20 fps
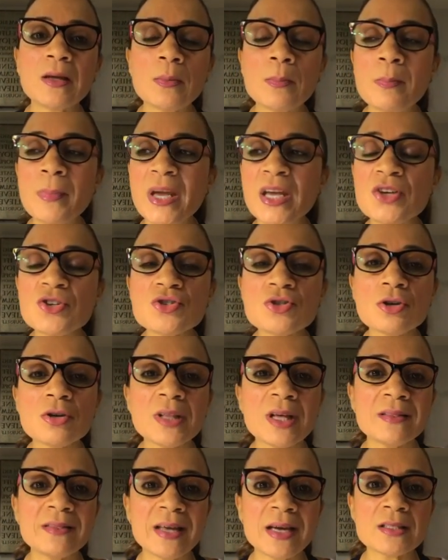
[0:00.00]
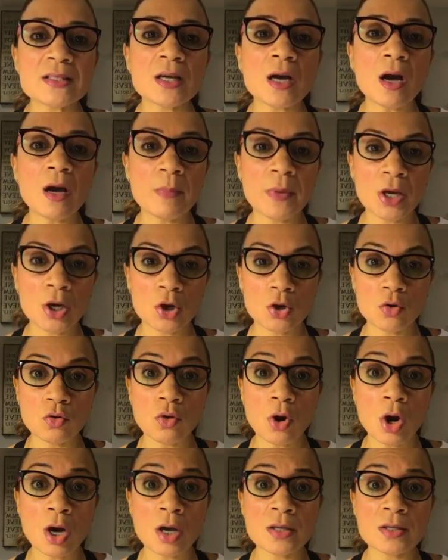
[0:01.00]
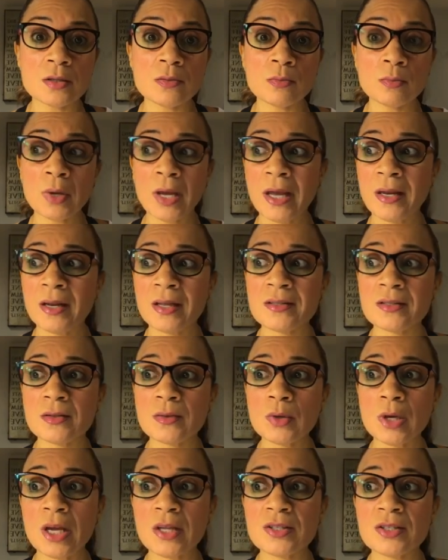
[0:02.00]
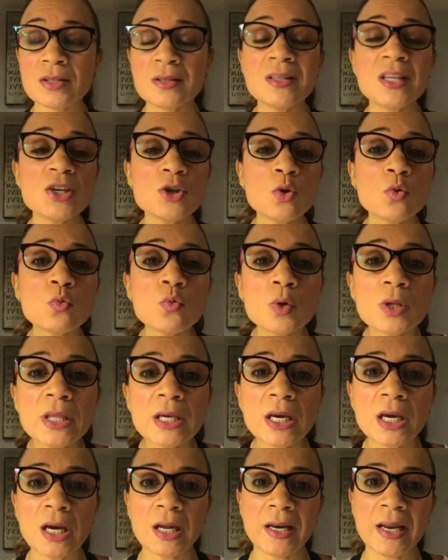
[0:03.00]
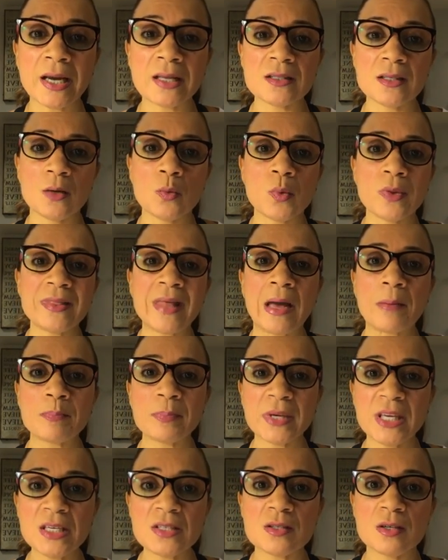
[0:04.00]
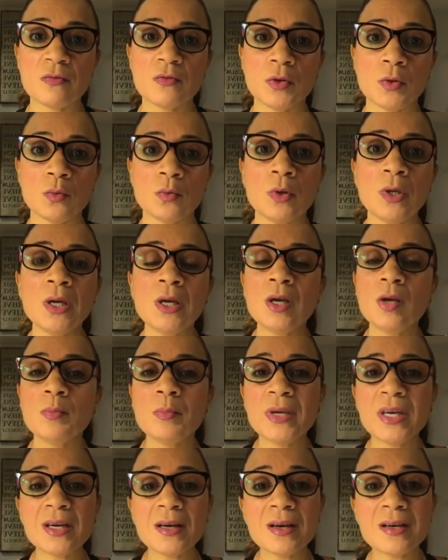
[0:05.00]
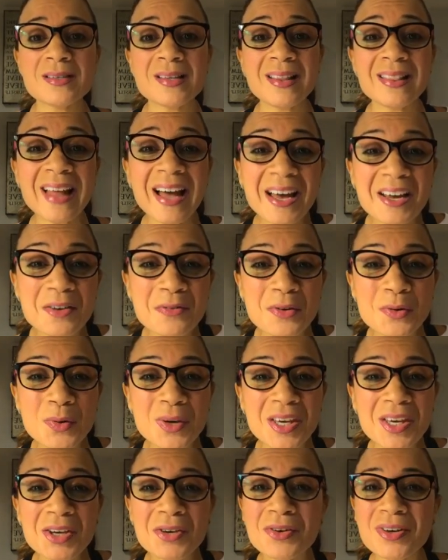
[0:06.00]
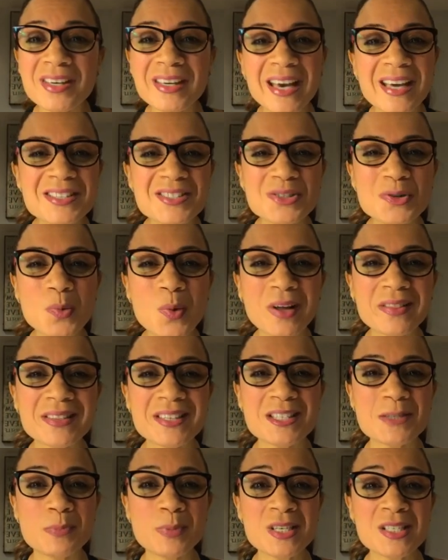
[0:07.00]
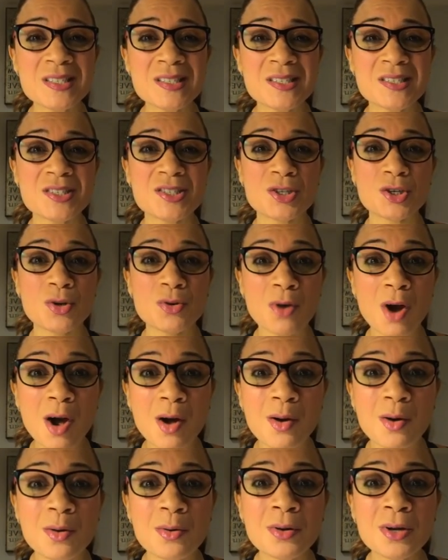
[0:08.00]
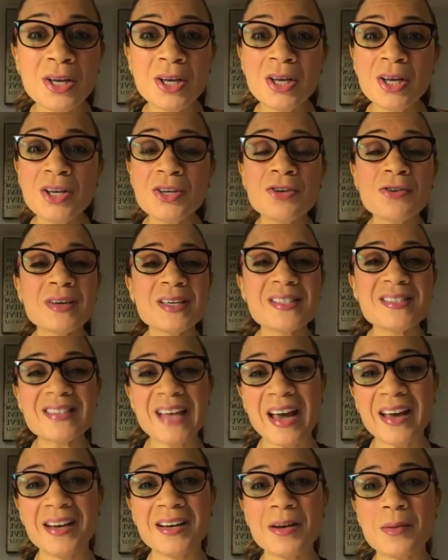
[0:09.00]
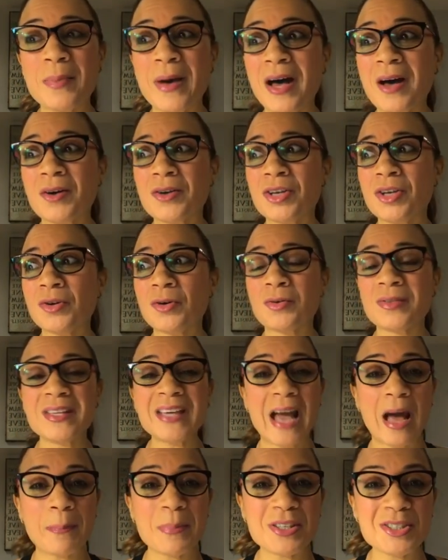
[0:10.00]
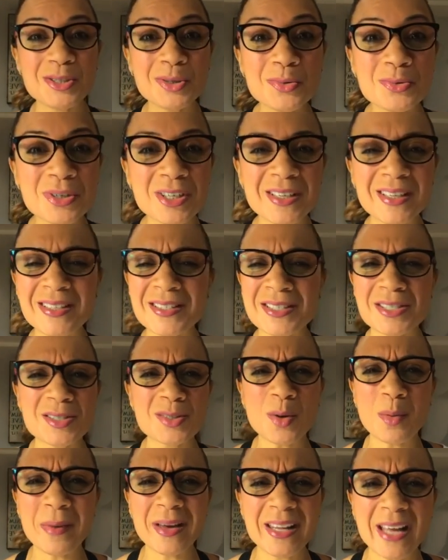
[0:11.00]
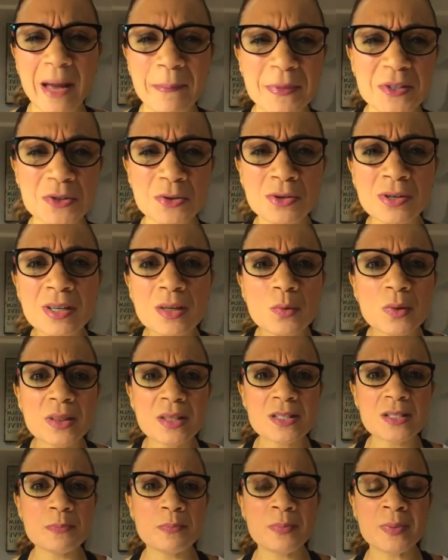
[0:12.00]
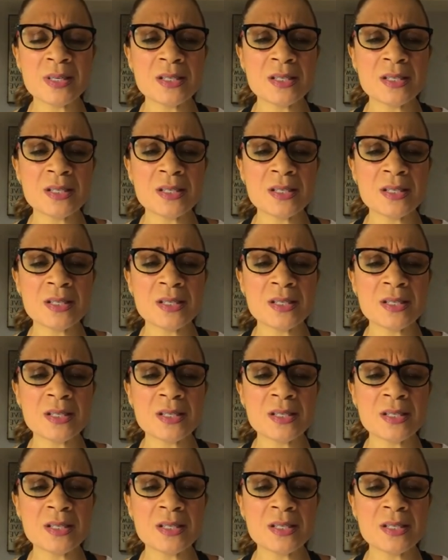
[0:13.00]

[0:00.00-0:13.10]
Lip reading: make sure that that's coming across, and it's that you're really connecting with that piece of you. Because a lot of you here, yes, you want this business to grow. You're excited about, the opportunities. There's so much opportunity with this